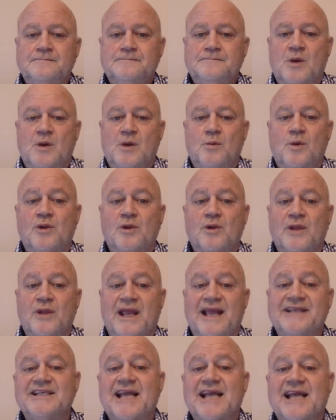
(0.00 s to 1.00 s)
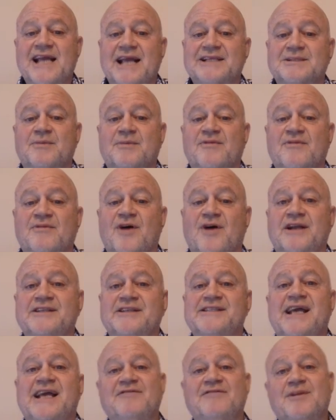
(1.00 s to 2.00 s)
Well, education providers
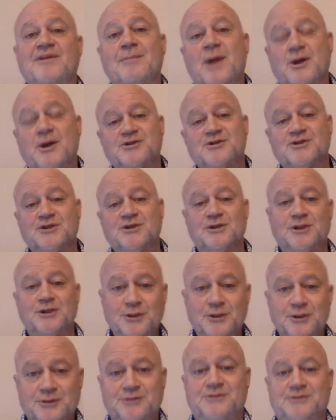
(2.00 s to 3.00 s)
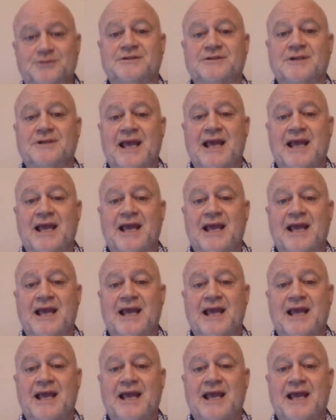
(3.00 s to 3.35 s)
have the most to lose,